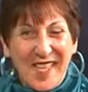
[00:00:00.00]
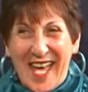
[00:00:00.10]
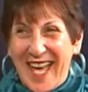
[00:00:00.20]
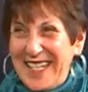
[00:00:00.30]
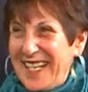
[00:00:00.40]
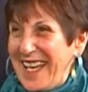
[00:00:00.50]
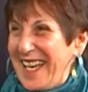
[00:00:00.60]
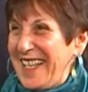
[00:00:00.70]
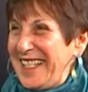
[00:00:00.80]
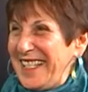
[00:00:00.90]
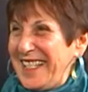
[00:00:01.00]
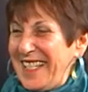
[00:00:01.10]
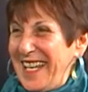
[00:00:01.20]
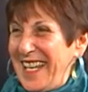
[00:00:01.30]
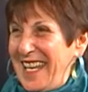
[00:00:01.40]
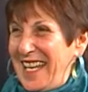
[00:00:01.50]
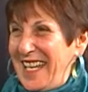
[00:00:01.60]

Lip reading: that as a